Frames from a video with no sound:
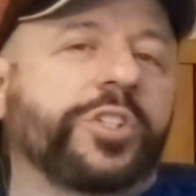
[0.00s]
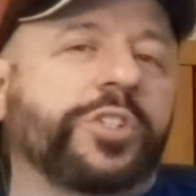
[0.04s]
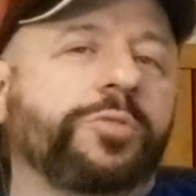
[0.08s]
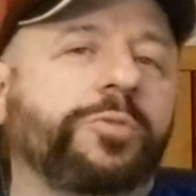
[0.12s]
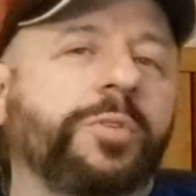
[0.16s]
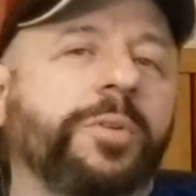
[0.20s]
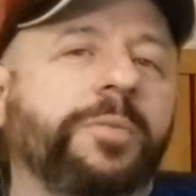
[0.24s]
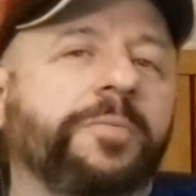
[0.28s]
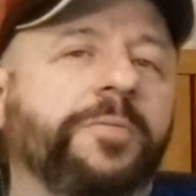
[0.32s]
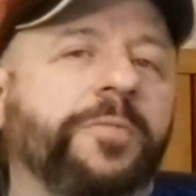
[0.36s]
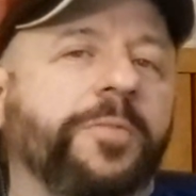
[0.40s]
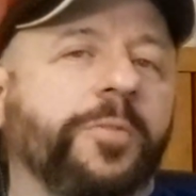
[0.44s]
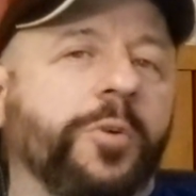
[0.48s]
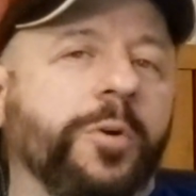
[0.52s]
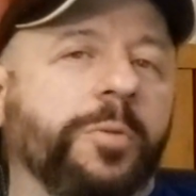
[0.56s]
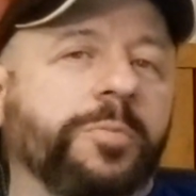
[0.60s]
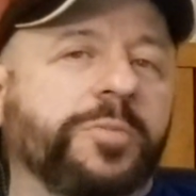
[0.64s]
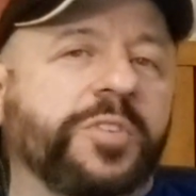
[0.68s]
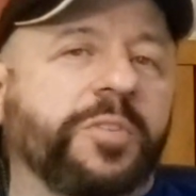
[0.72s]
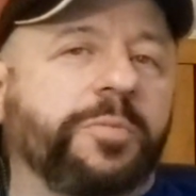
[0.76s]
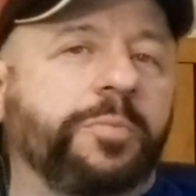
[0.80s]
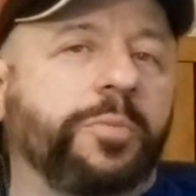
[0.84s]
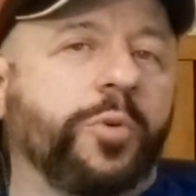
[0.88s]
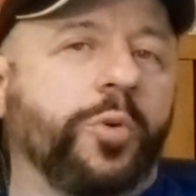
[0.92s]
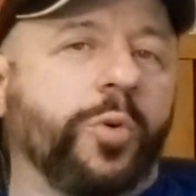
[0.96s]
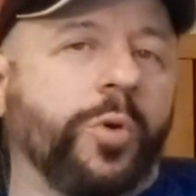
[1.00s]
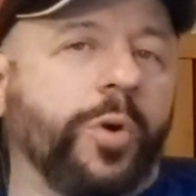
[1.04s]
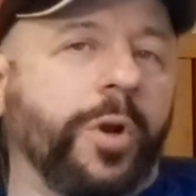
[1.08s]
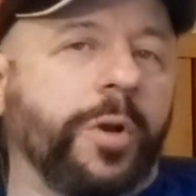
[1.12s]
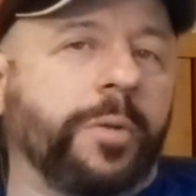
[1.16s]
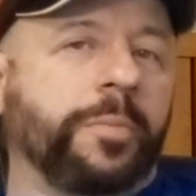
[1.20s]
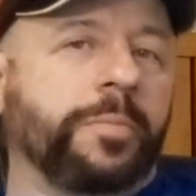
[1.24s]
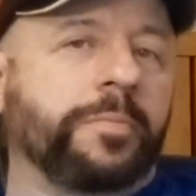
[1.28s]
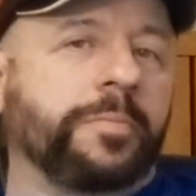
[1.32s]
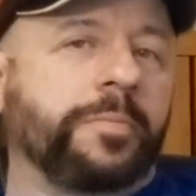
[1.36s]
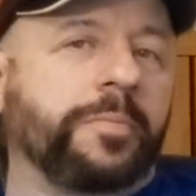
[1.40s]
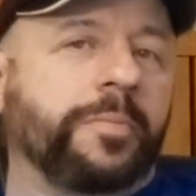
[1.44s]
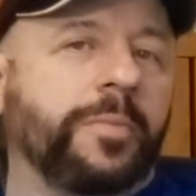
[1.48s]
extreme forms of
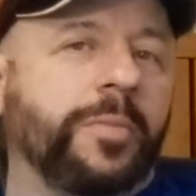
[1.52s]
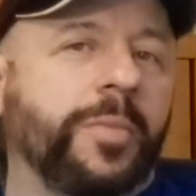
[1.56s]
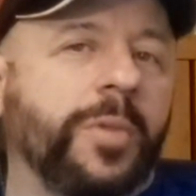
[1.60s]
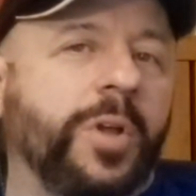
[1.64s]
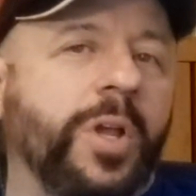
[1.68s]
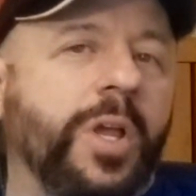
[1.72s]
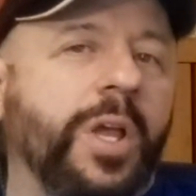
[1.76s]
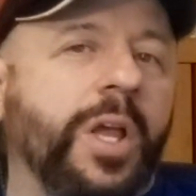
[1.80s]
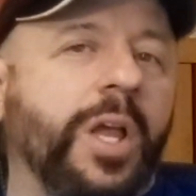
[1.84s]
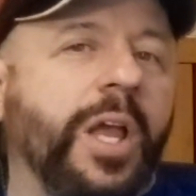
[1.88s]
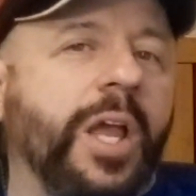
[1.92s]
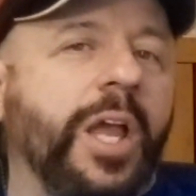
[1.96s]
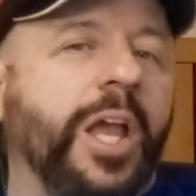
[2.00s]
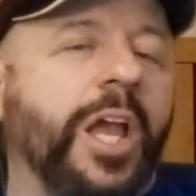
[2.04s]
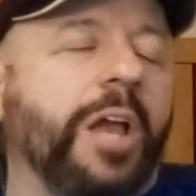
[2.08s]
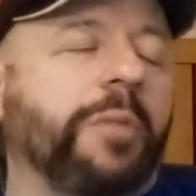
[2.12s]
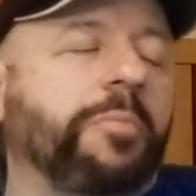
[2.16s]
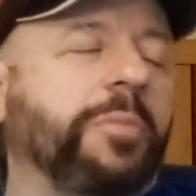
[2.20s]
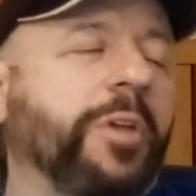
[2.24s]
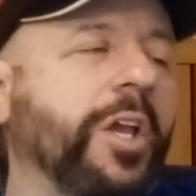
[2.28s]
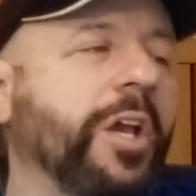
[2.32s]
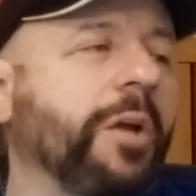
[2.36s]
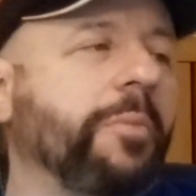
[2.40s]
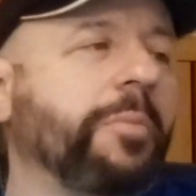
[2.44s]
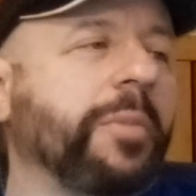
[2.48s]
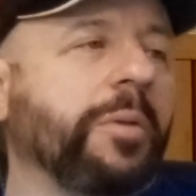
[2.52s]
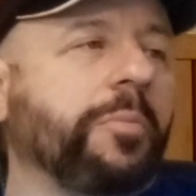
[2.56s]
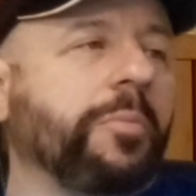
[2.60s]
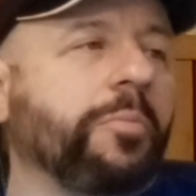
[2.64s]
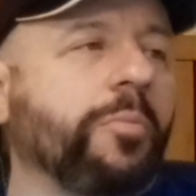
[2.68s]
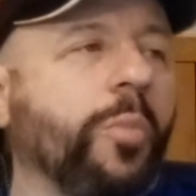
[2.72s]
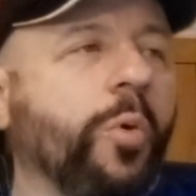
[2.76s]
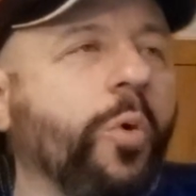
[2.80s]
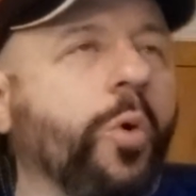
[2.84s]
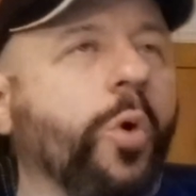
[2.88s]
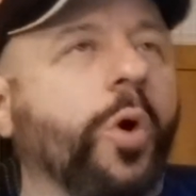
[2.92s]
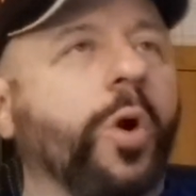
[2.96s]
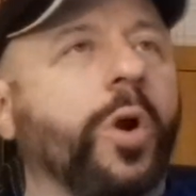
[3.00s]
porn and
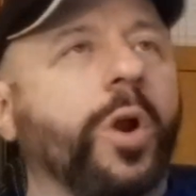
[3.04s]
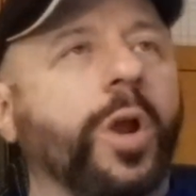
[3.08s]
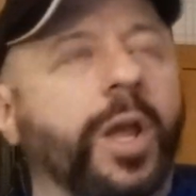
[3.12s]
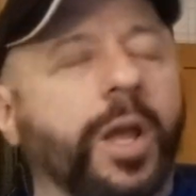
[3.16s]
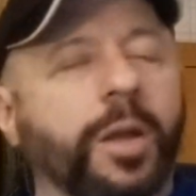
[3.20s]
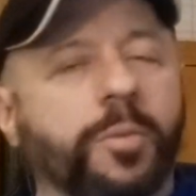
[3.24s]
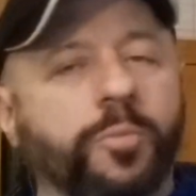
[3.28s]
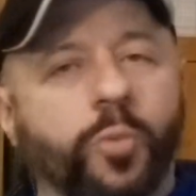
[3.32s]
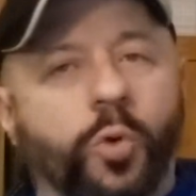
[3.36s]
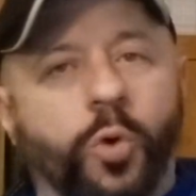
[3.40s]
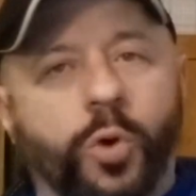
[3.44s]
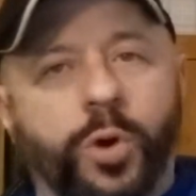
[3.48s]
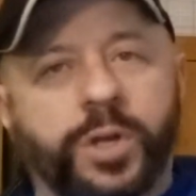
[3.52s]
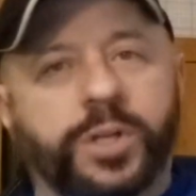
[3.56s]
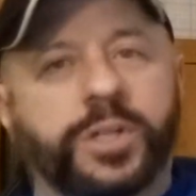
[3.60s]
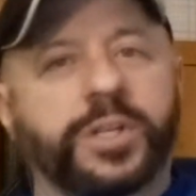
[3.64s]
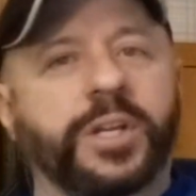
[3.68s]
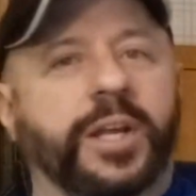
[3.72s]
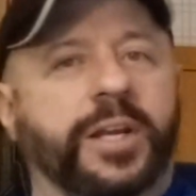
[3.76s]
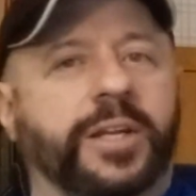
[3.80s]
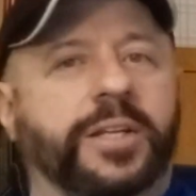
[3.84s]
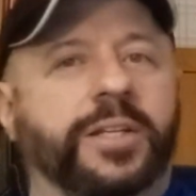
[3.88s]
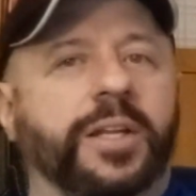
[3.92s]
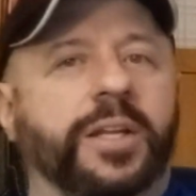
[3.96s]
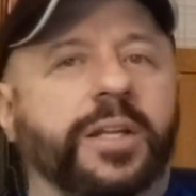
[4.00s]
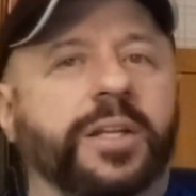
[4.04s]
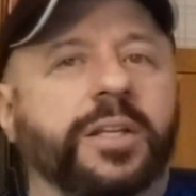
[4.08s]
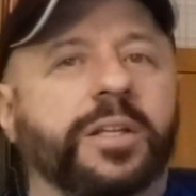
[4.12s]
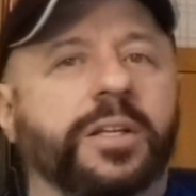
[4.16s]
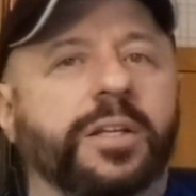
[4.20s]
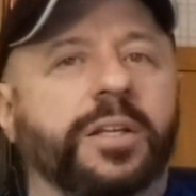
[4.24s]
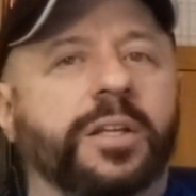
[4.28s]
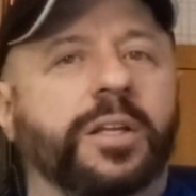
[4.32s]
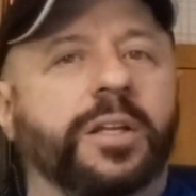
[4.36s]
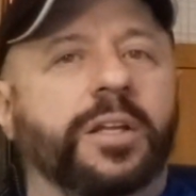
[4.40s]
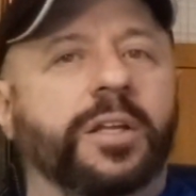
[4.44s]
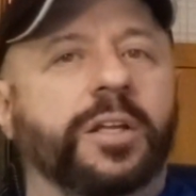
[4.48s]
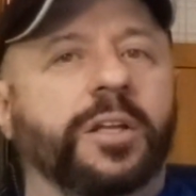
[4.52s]
becoming more and more addicted
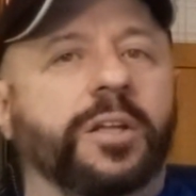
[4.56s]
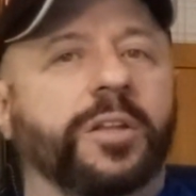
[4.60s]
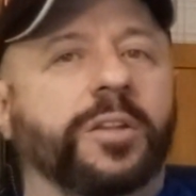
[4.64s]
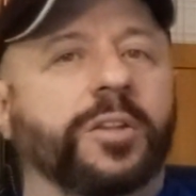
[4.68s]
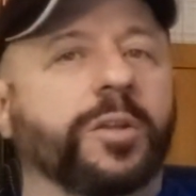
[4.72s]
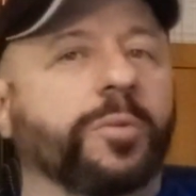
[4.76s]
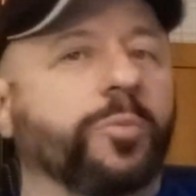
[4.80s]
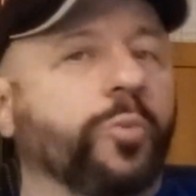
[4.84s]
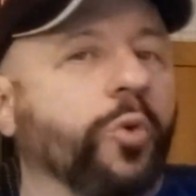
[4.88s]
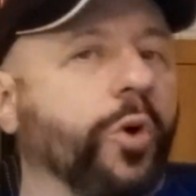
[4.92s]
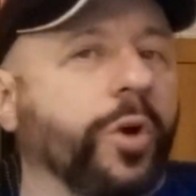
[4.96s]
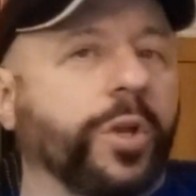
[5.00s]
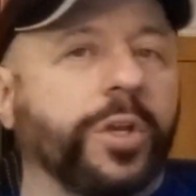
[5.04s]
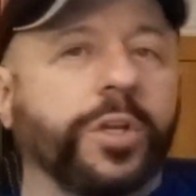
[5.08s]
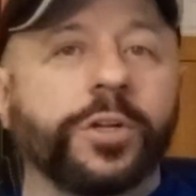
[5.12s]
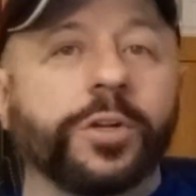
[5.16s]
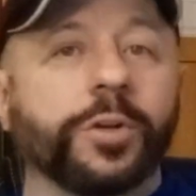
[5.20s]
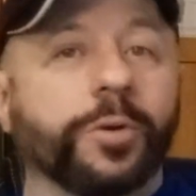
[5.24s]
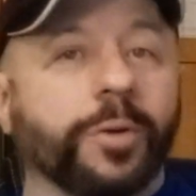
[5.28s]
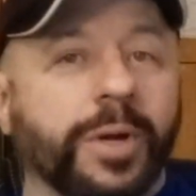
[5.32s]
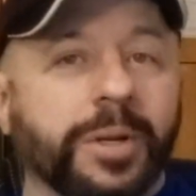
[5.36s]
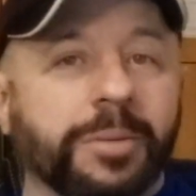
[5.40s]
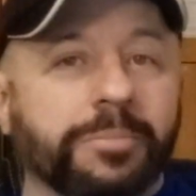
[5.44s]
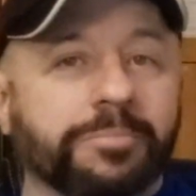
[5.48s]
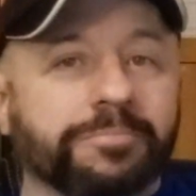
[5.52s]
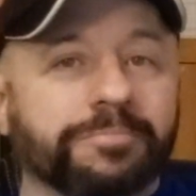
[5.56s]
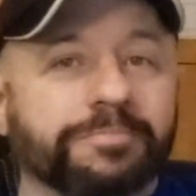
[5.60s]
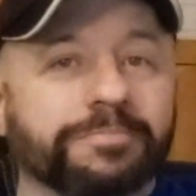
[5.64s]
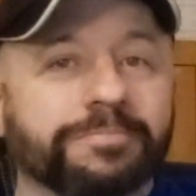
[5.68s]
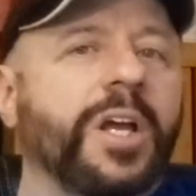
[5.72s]
the more you do it.